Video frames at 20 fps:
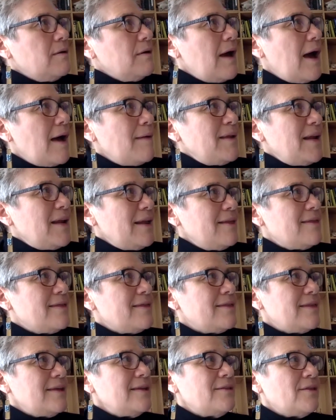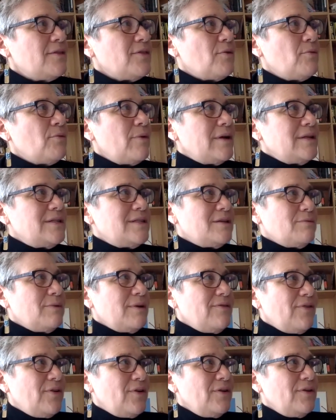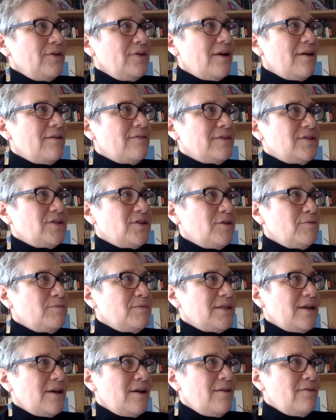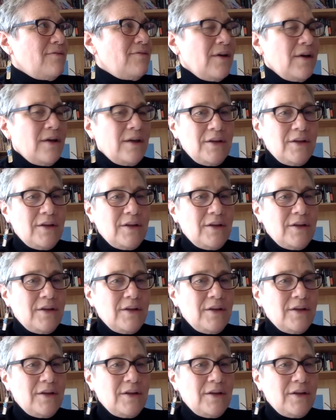I mean, I think that the ones that we've heard of in terms of,